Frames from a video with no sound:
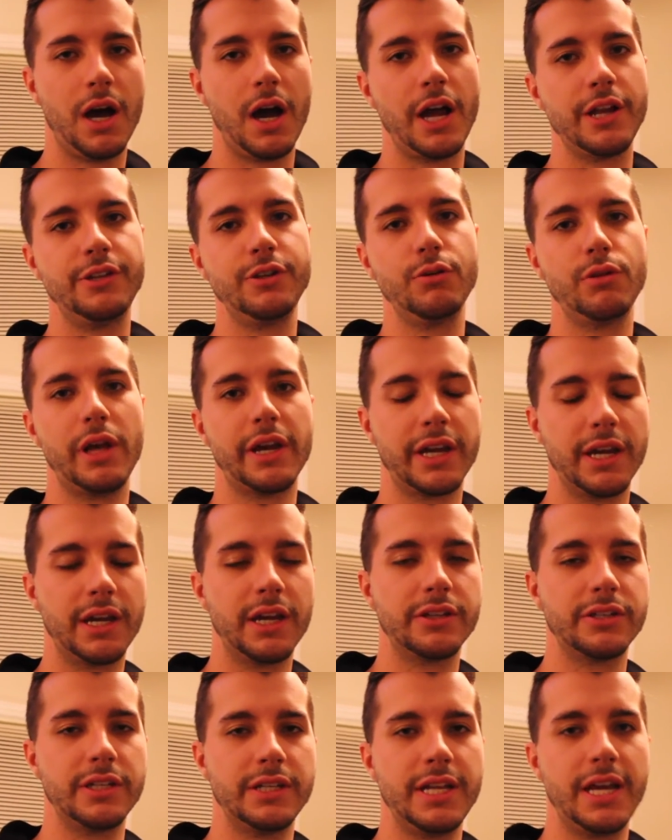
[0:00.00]
I do like it
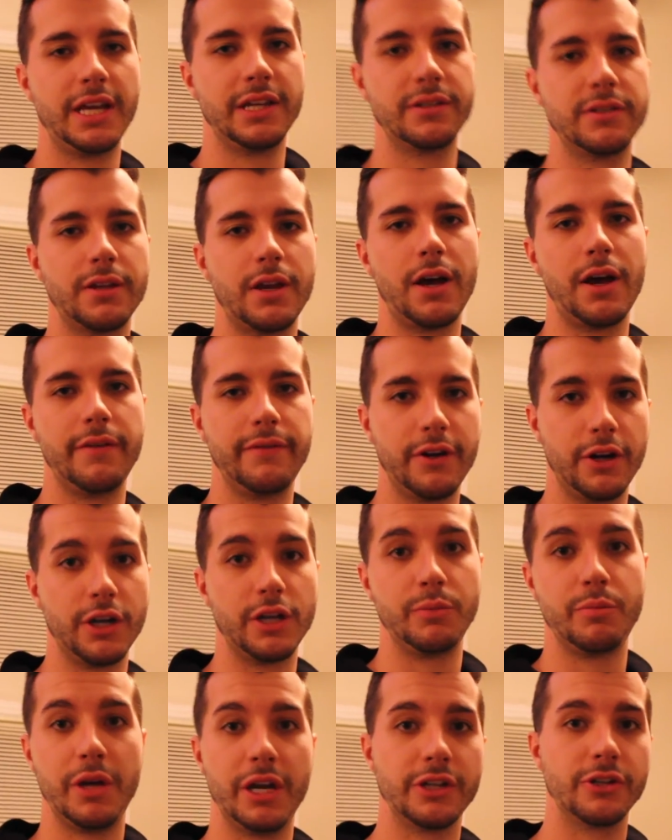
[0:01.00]
because it takes very
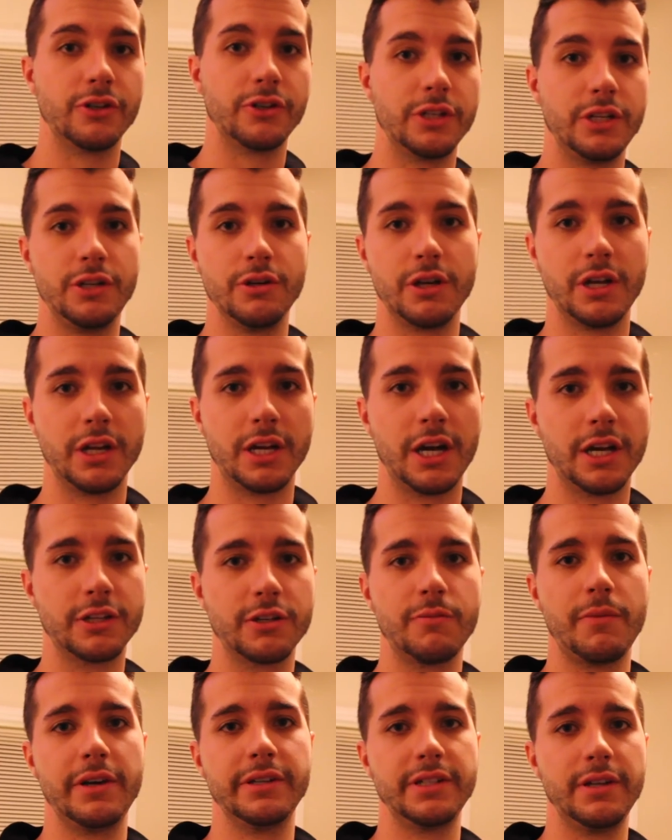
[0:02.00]
good pictures and you can
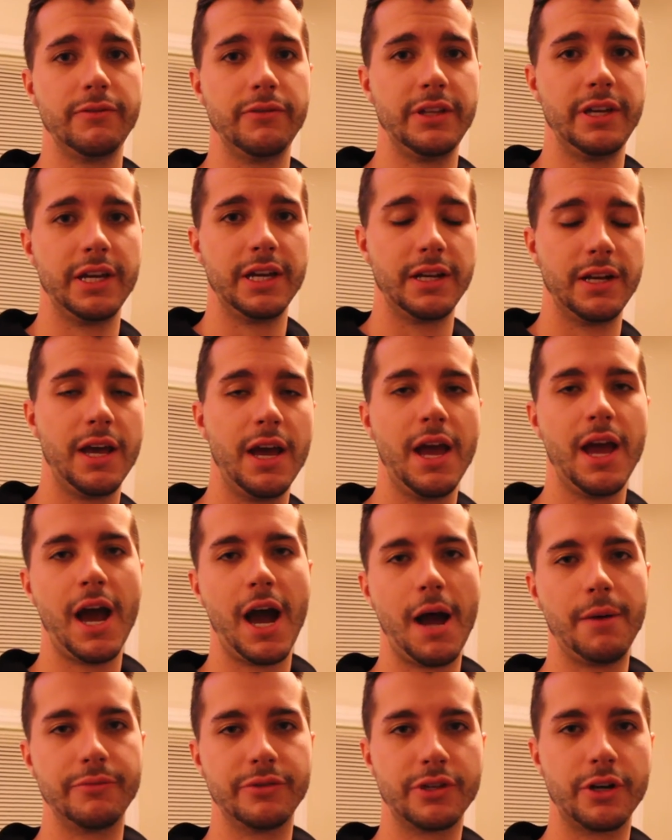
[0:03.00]
customize everything, and
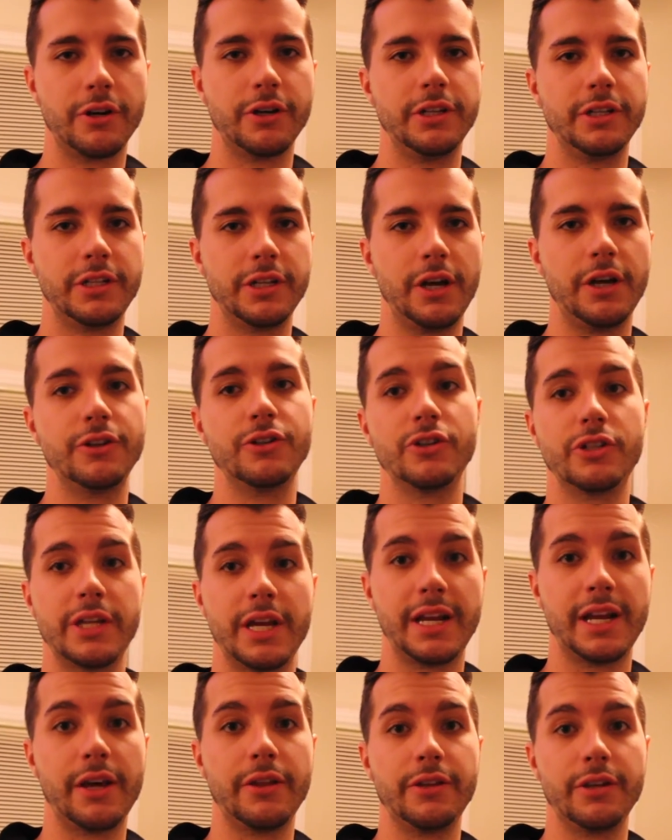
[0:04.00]
I'm starting to
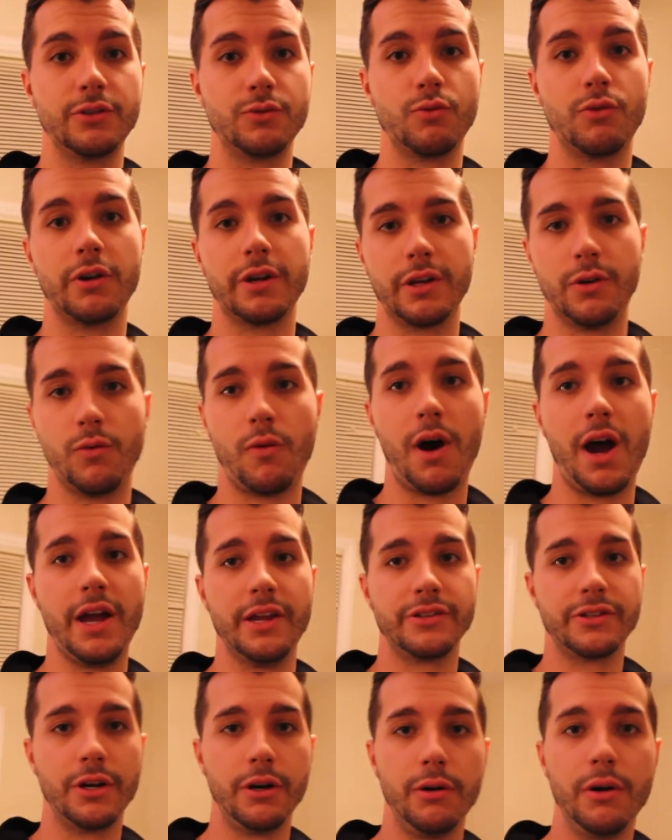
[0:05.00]
understand how things work and
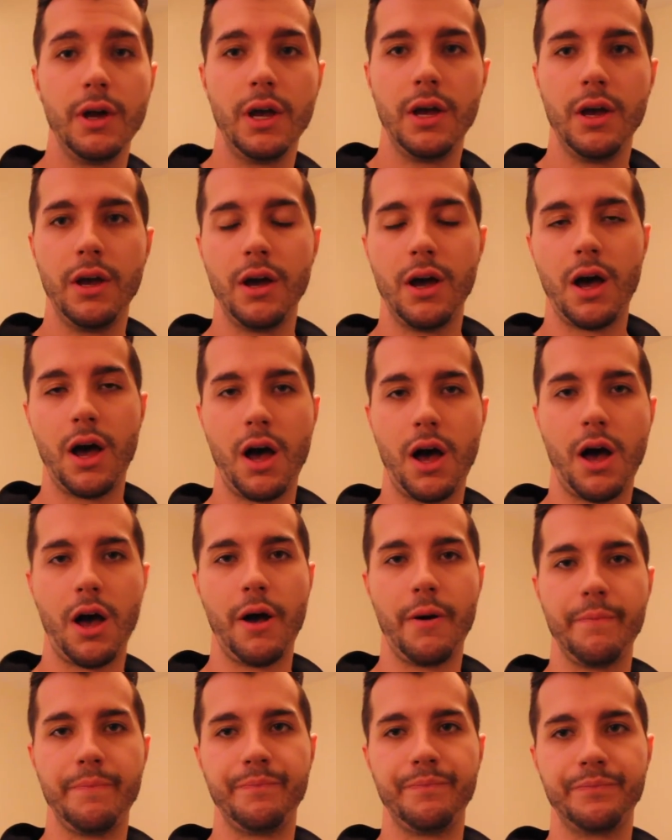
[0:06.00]
why. So,
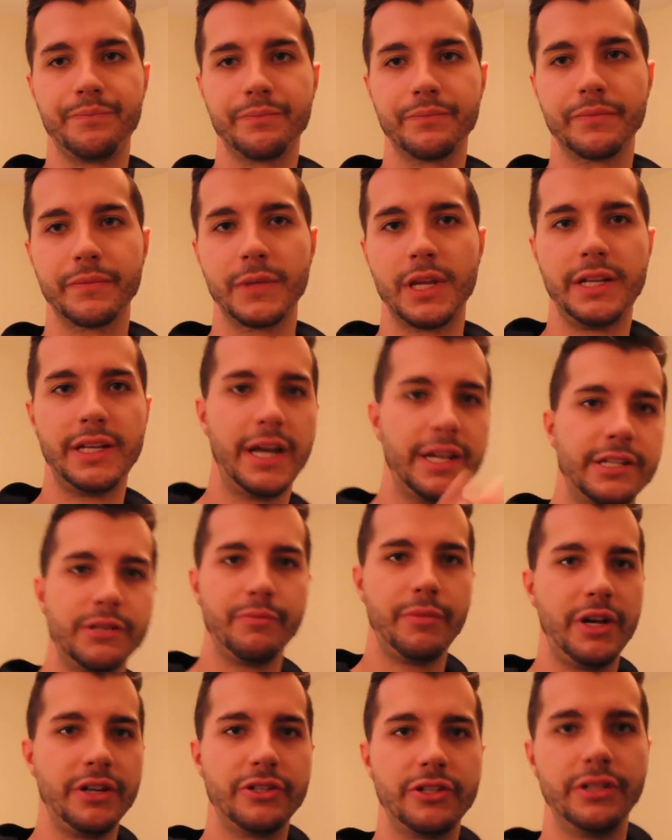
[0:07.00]
and not to
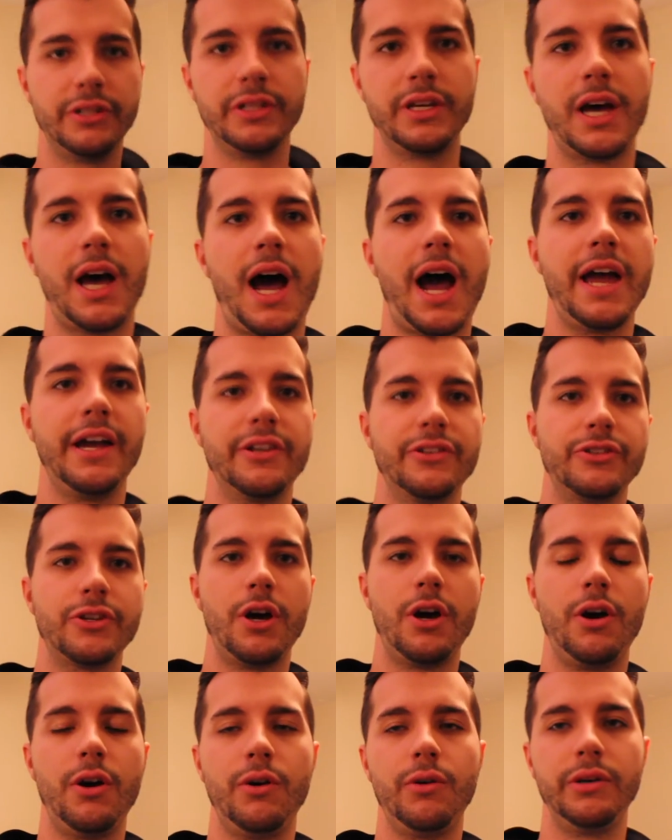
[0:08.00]
mention the
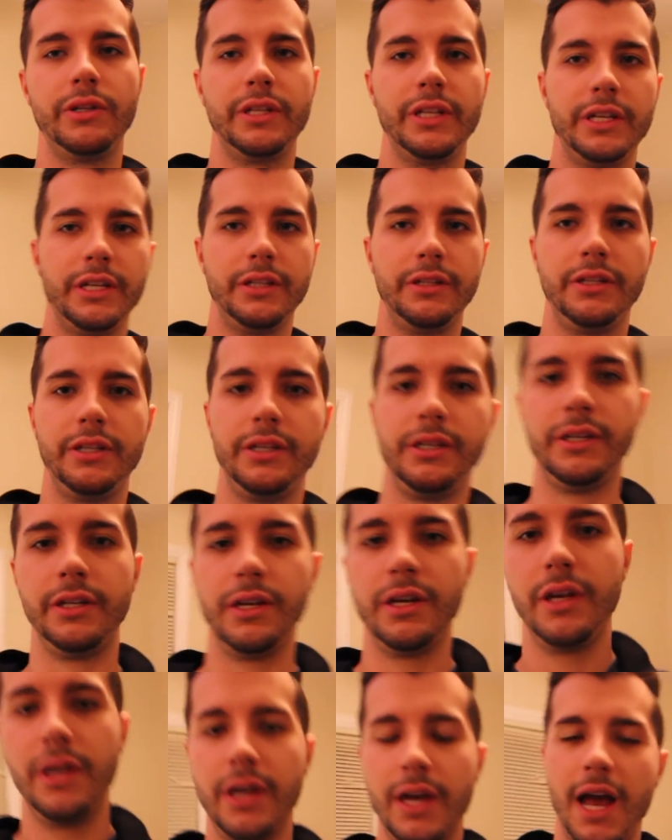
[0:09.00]
ISO and
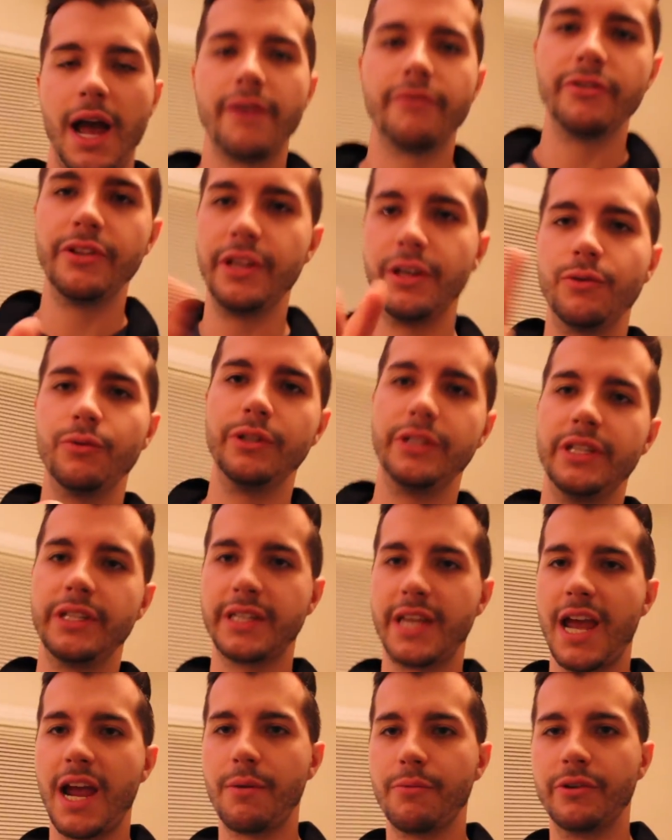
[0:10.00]
the everything with this
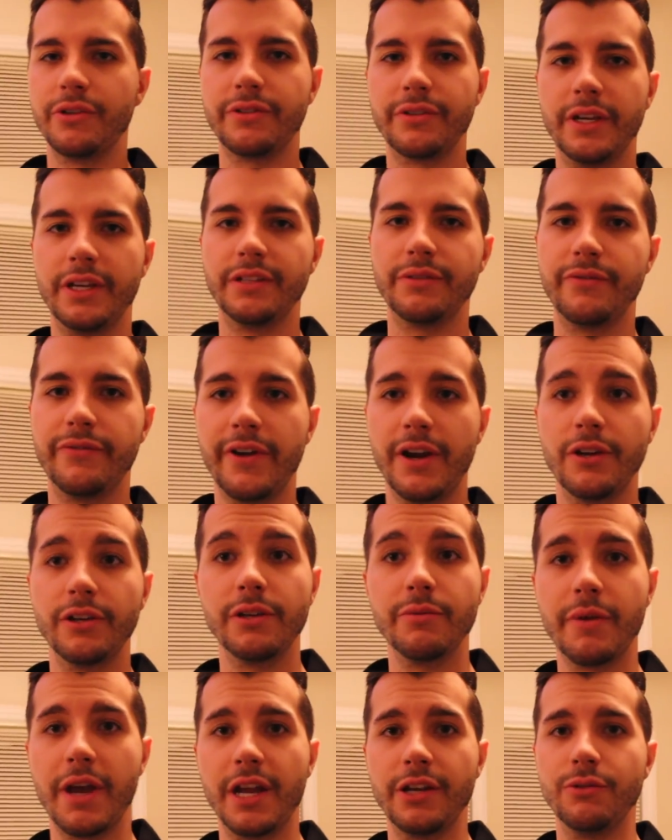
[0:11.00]
camera is
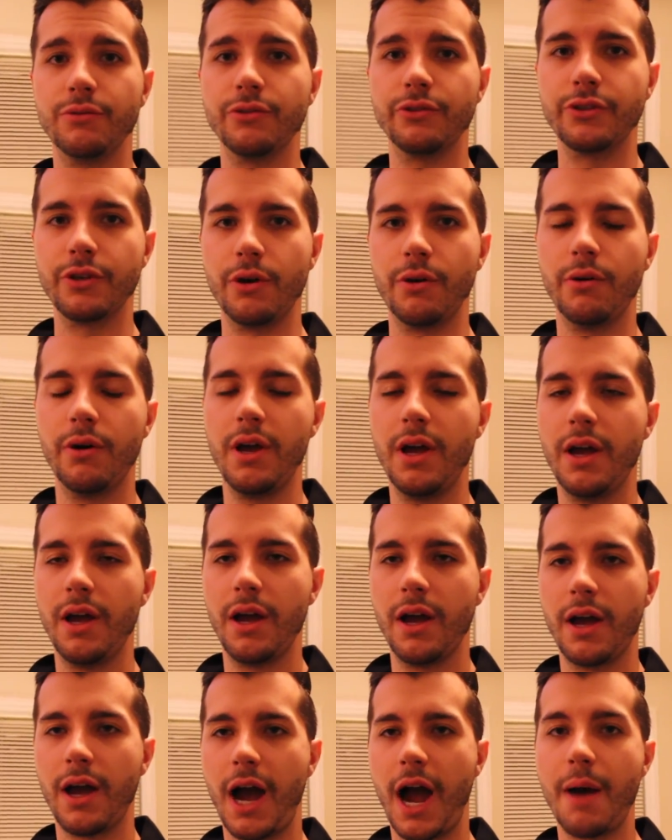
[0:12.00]
fairly manual. So
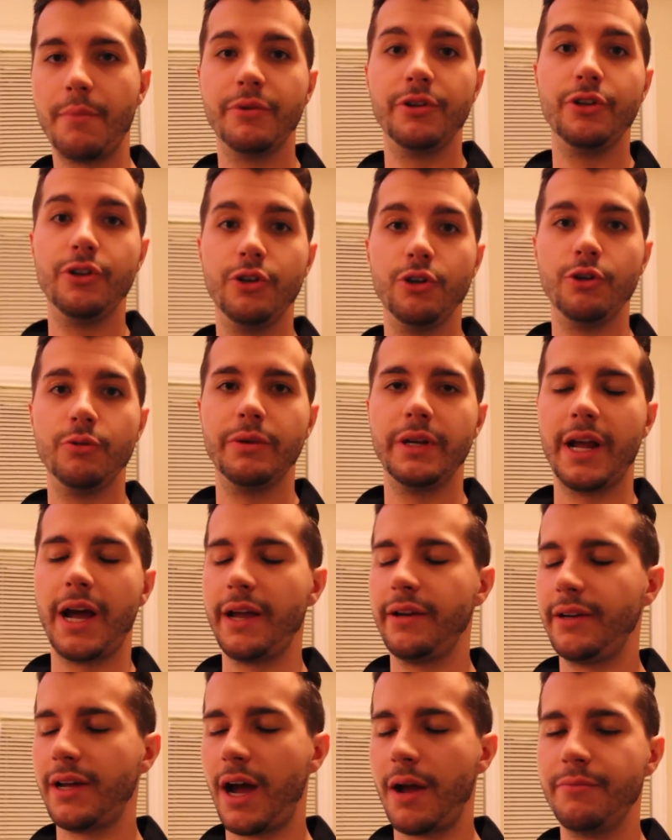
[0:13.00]
I'm a noob
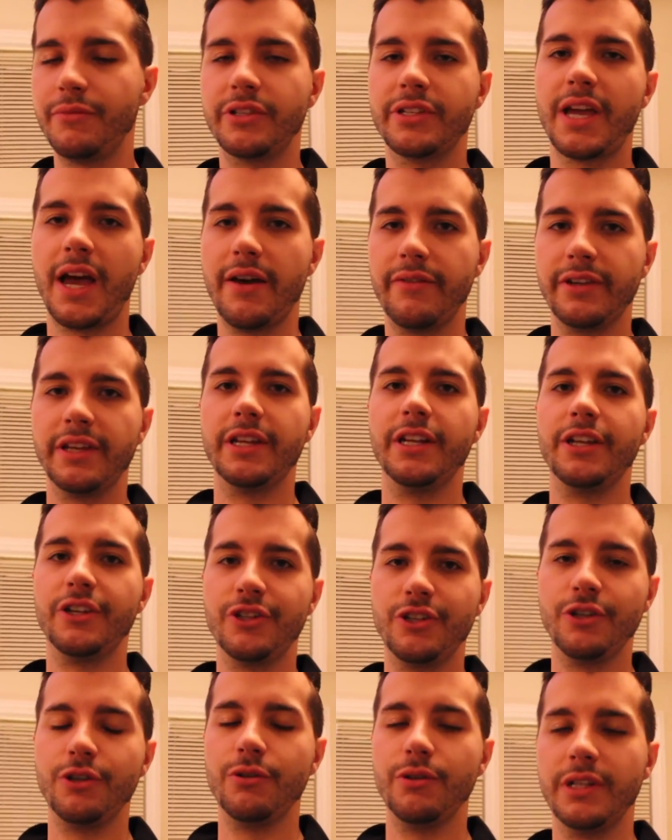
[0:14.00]
and I'm just having an
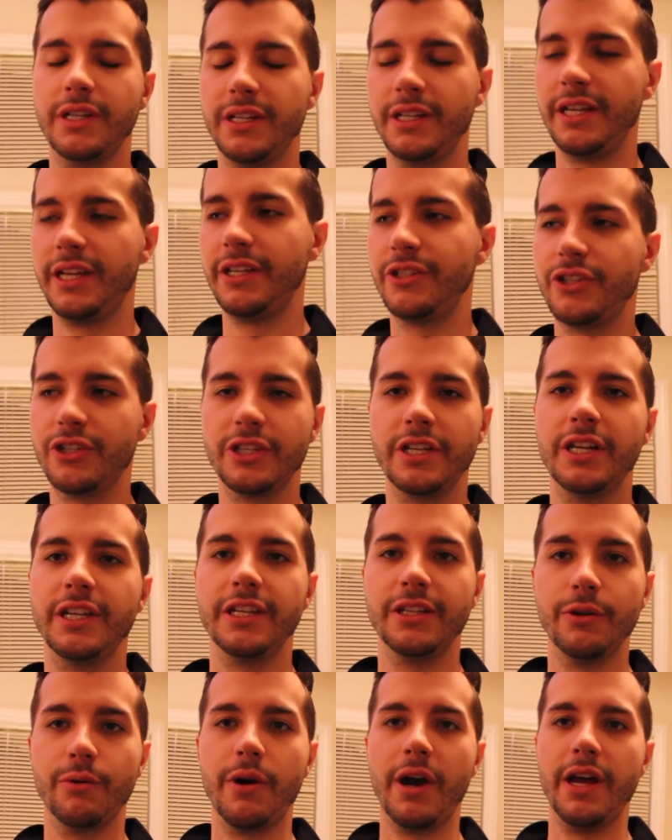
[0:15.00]
issue and it's just
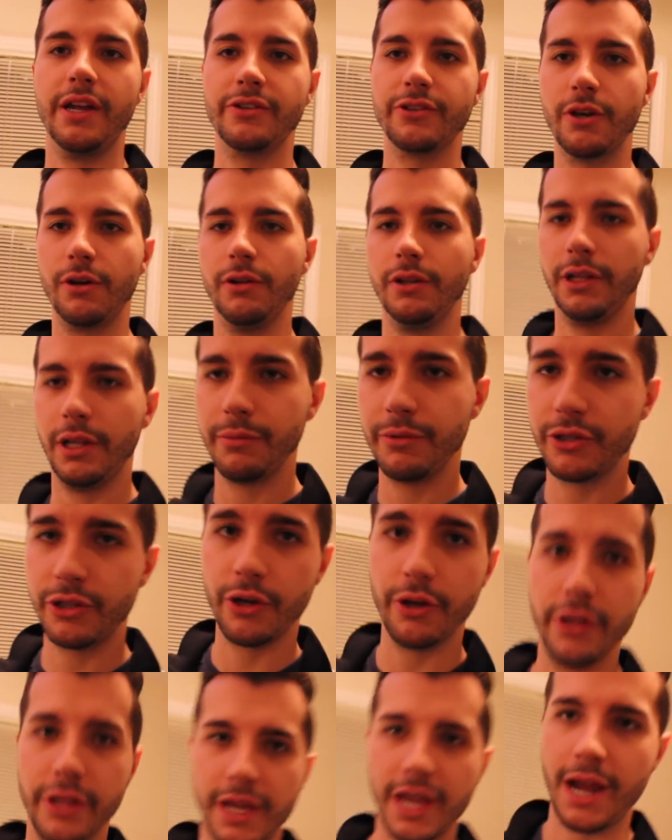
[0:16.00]
getting in the way. So let me
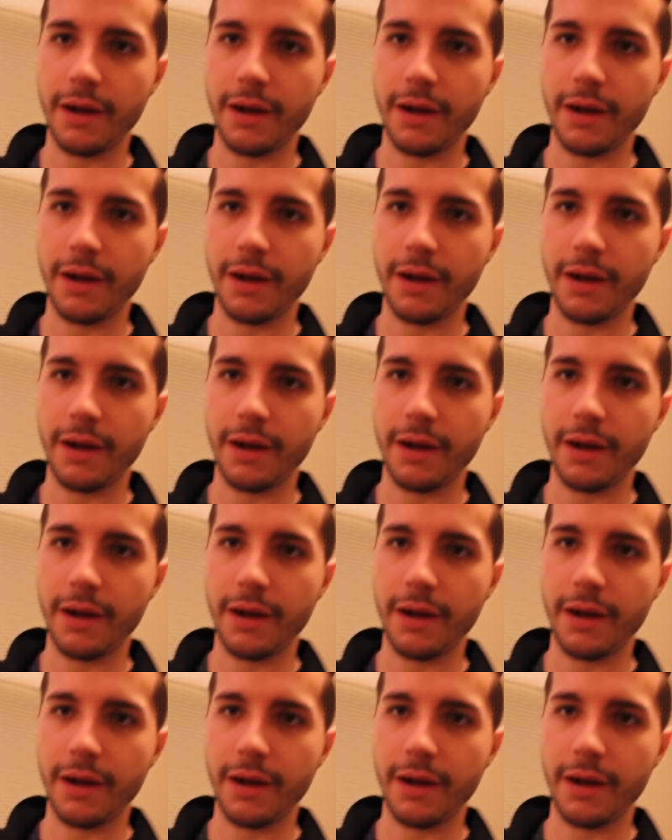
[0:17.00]
show you the